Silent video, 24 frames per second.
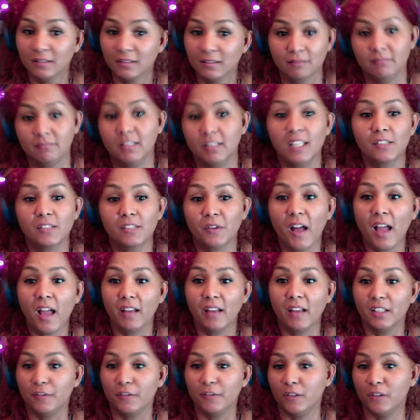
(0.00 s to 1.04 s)
That's fine
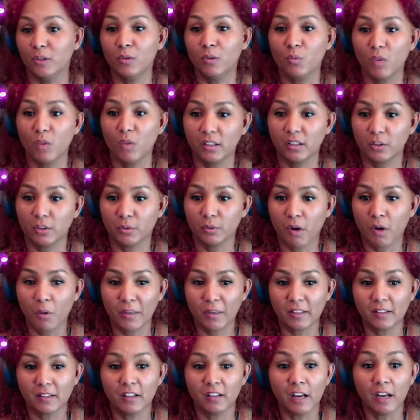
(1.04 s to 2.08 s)
if you don't want to grow it,
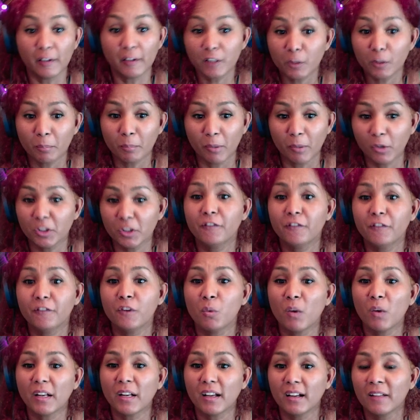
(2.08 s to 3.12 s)
but if you
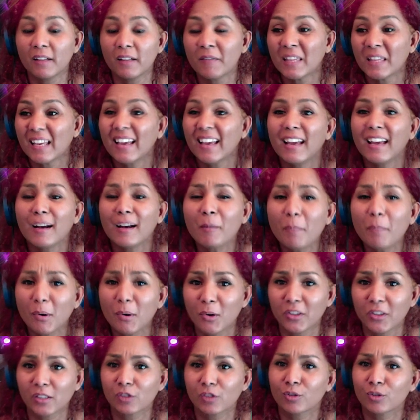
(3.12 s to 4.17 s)
want to help
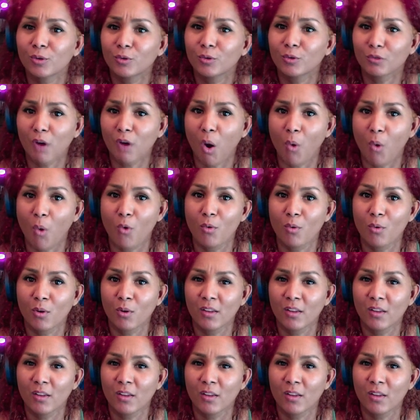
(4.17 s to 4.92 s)
others to grow,